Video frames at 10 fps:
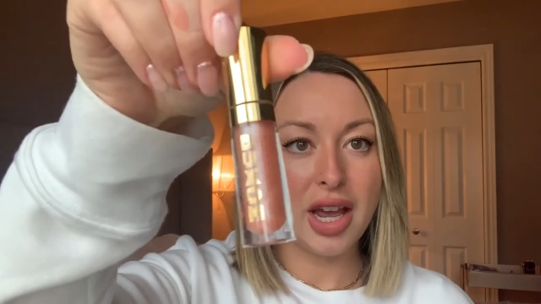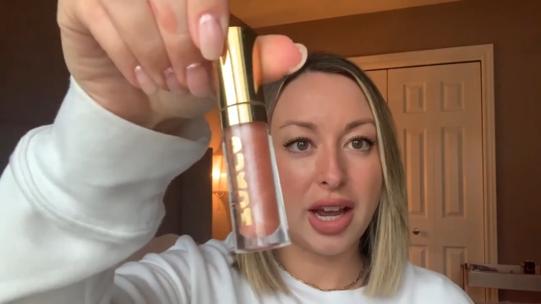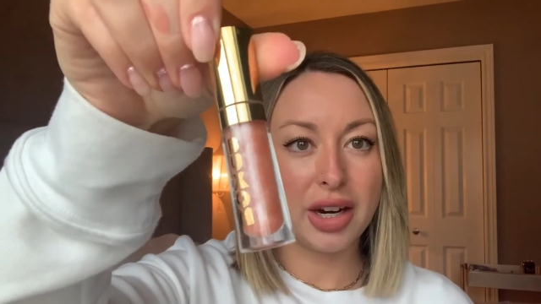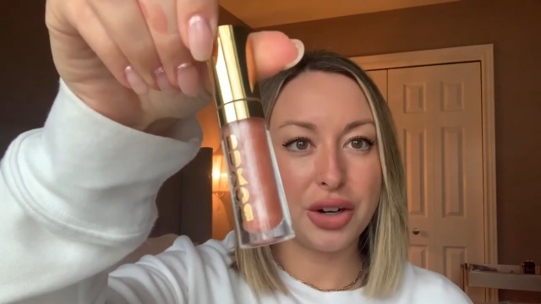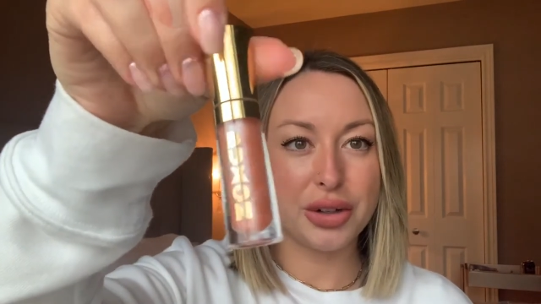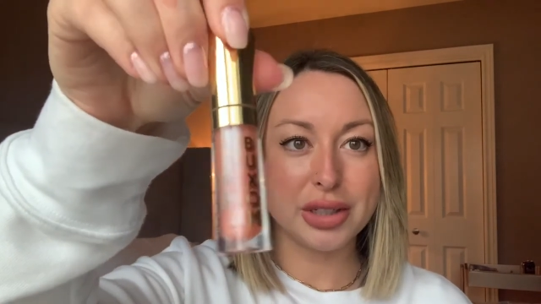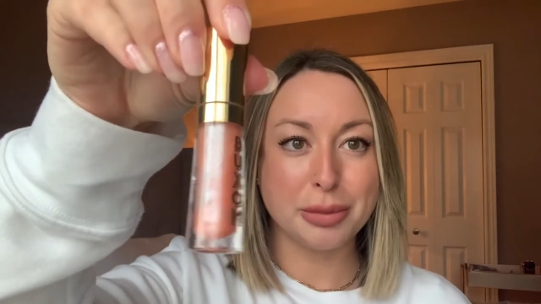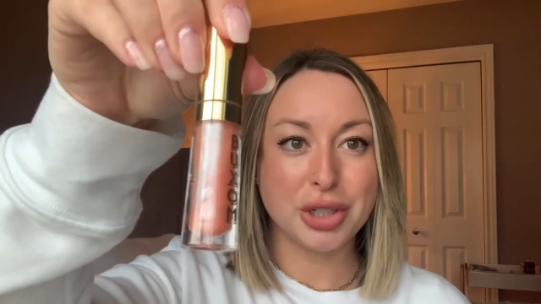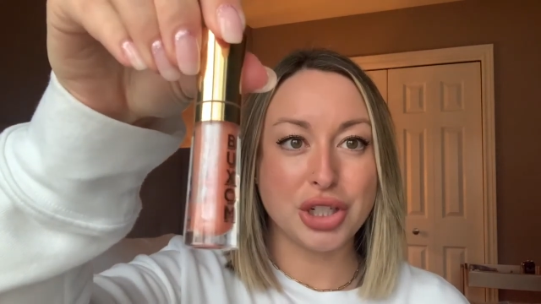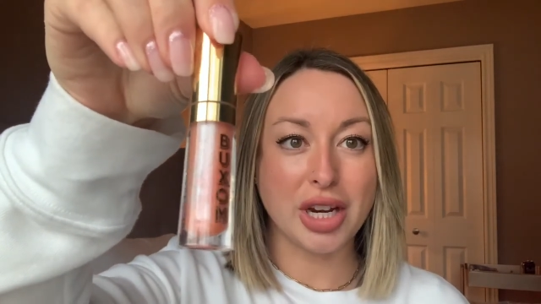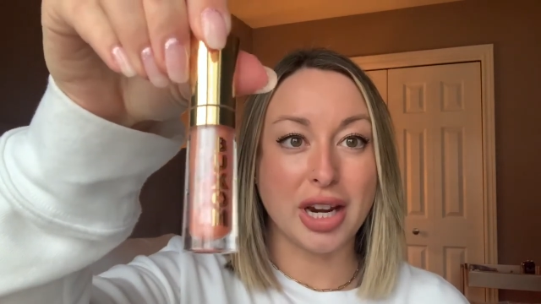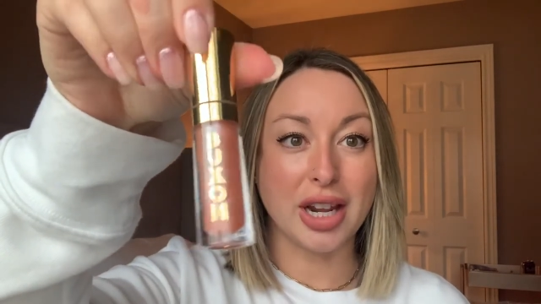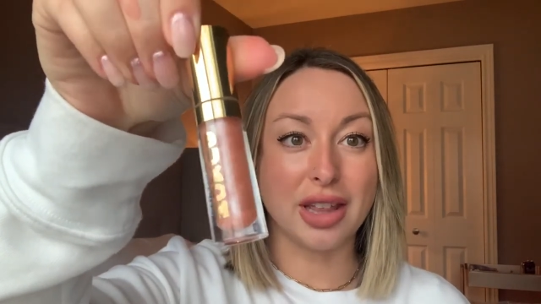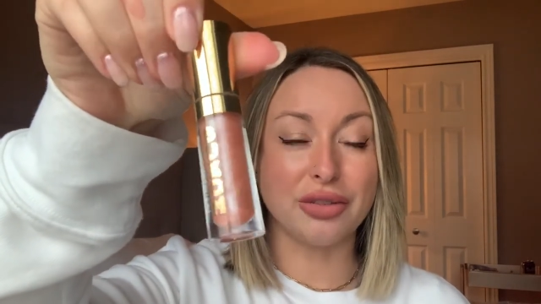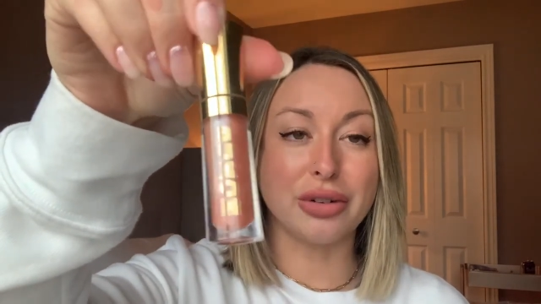a Christmas shade, I
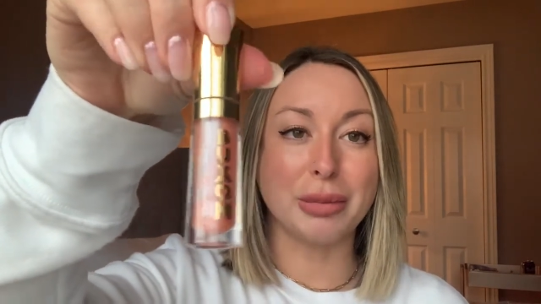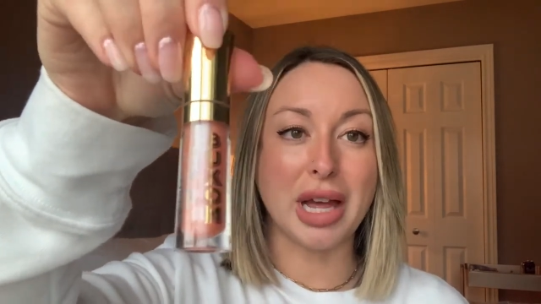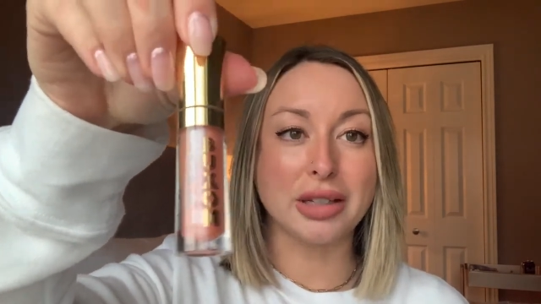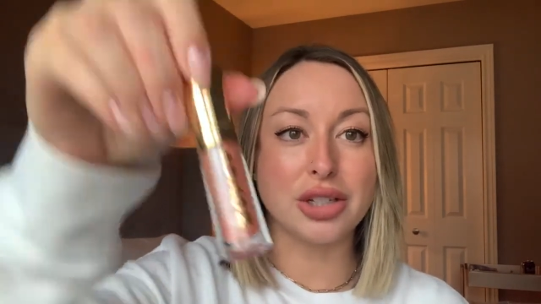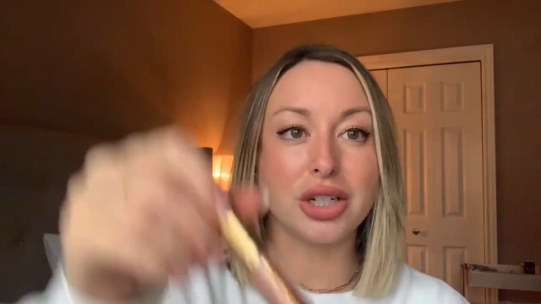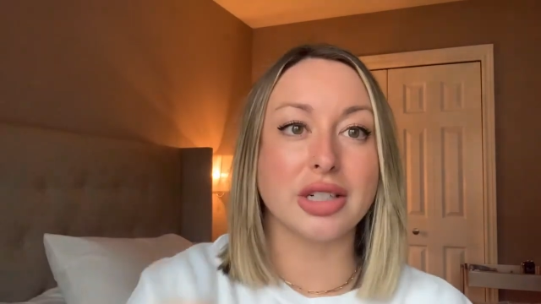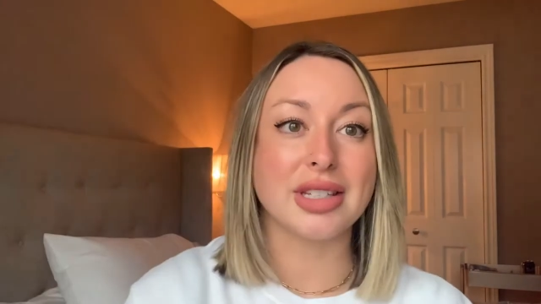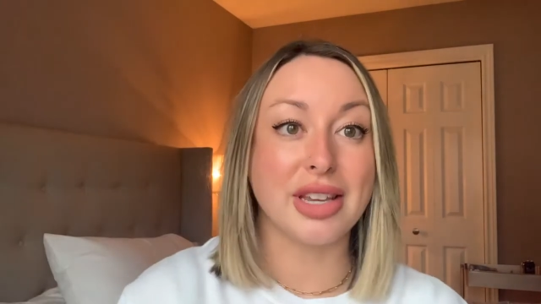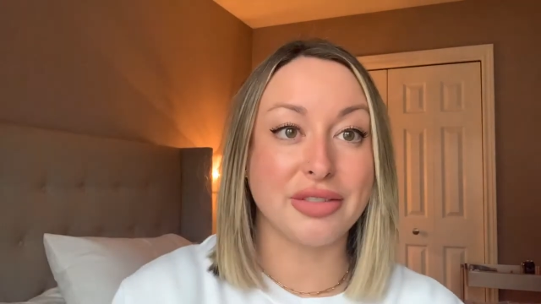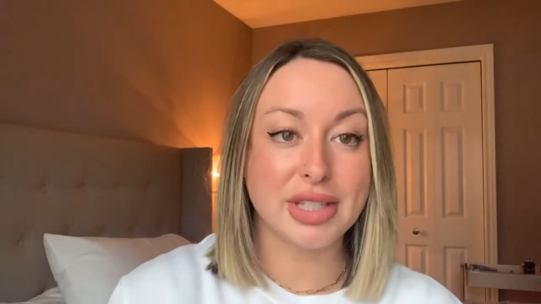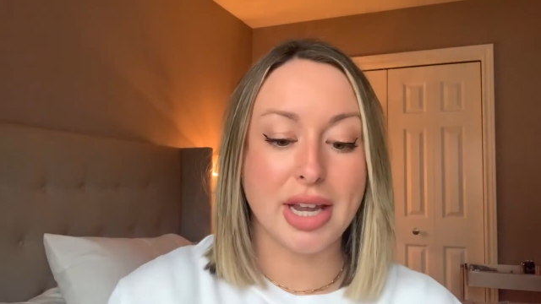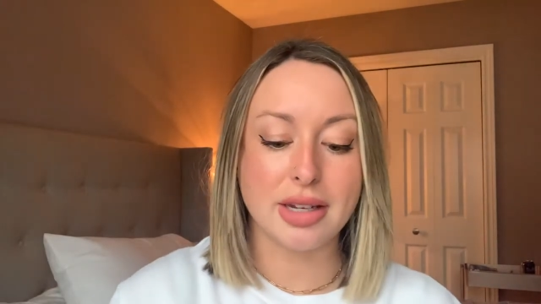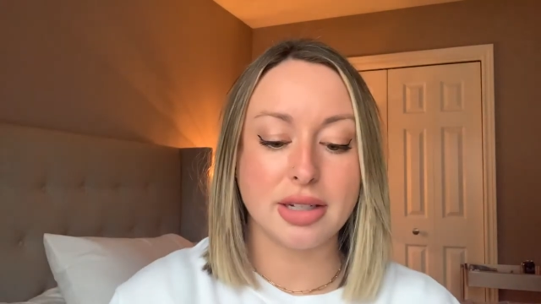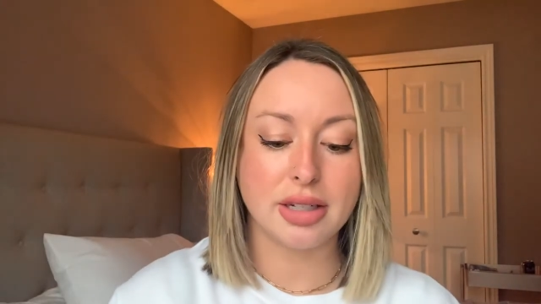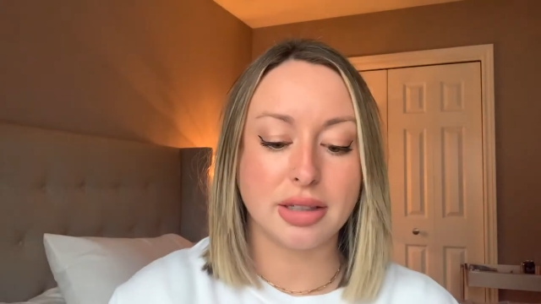think, from last year's gift
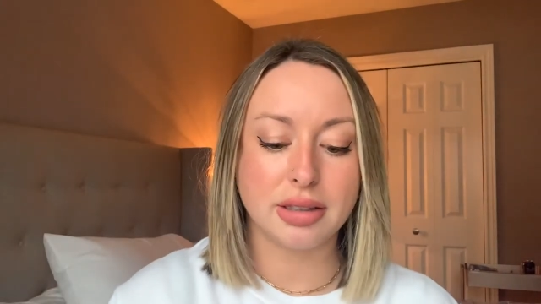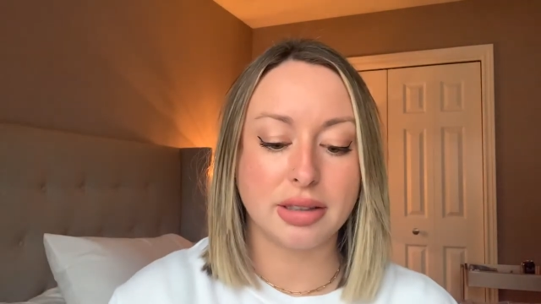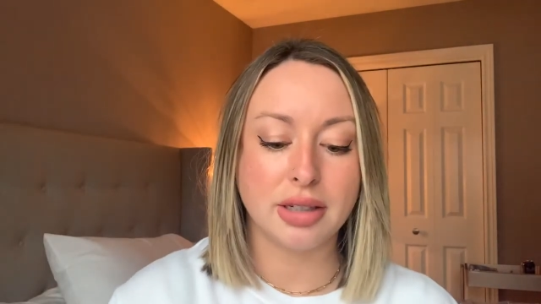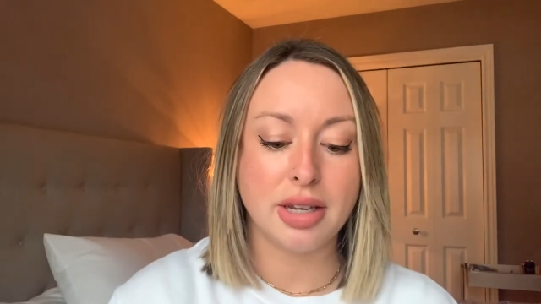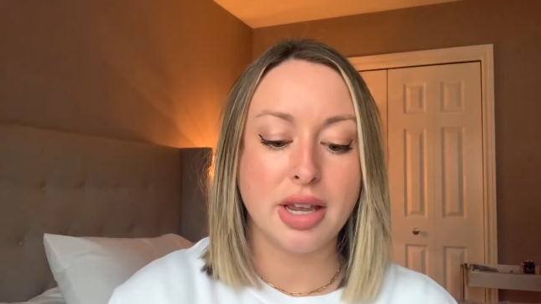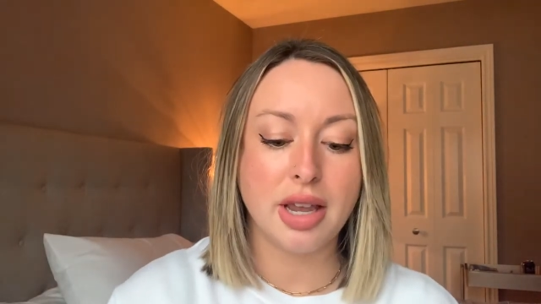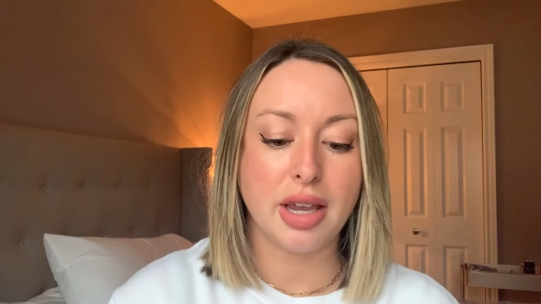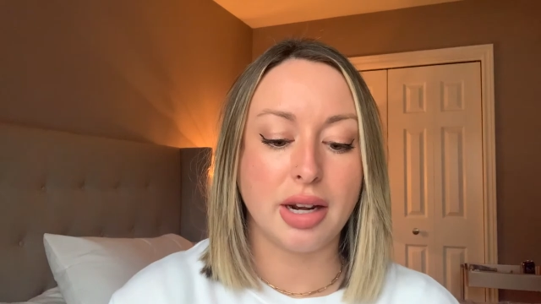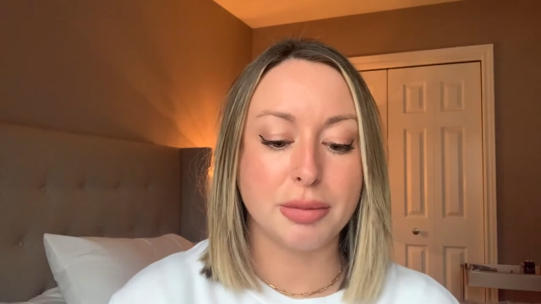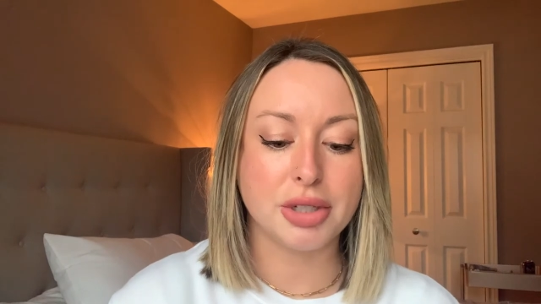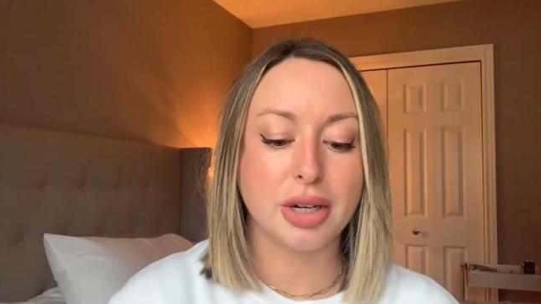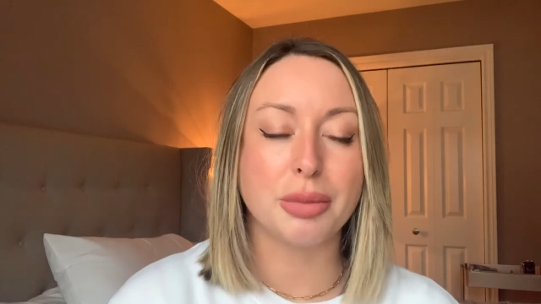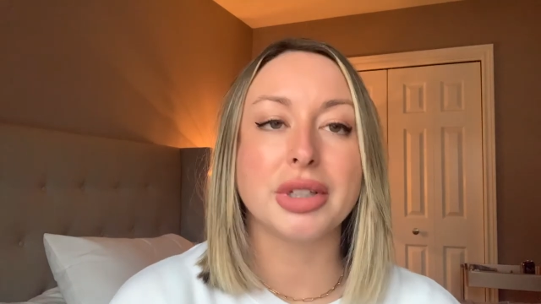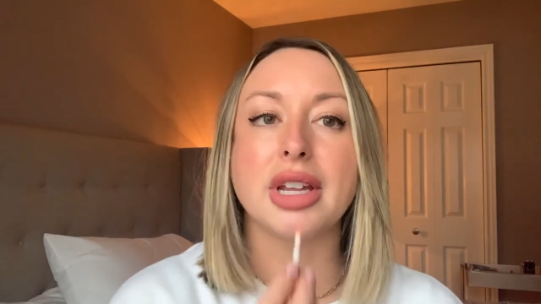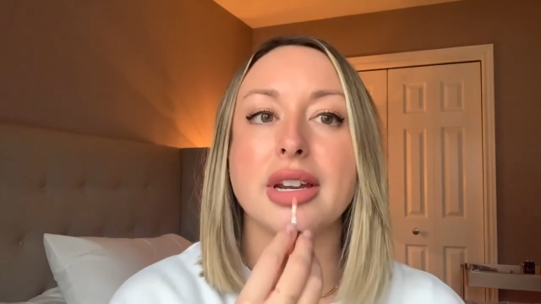set. And I'm just going to
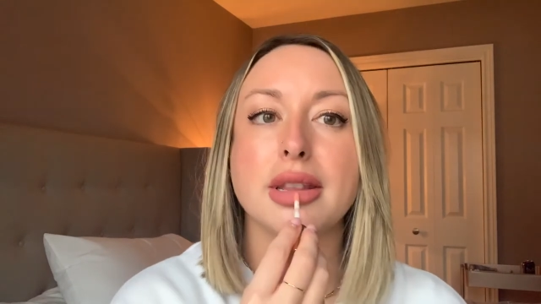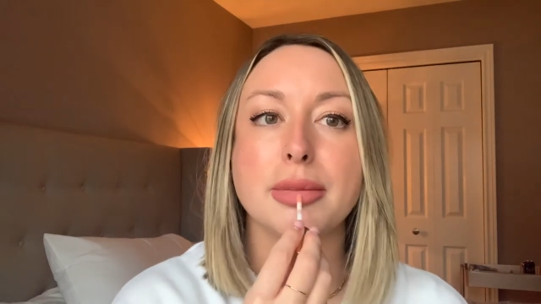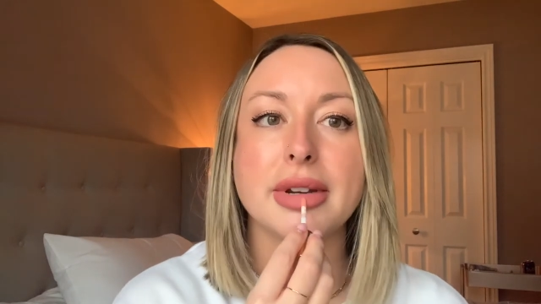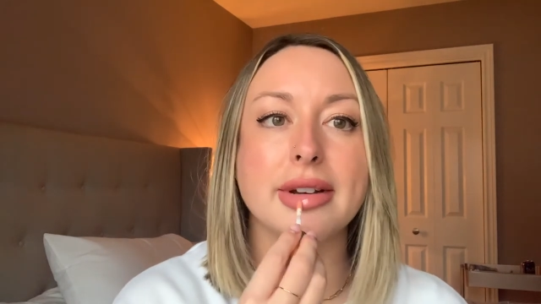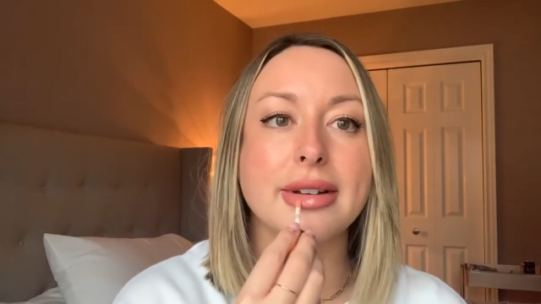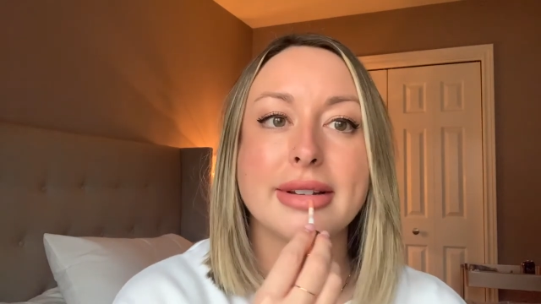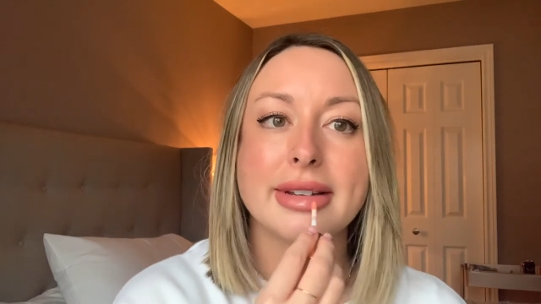put that in the middle.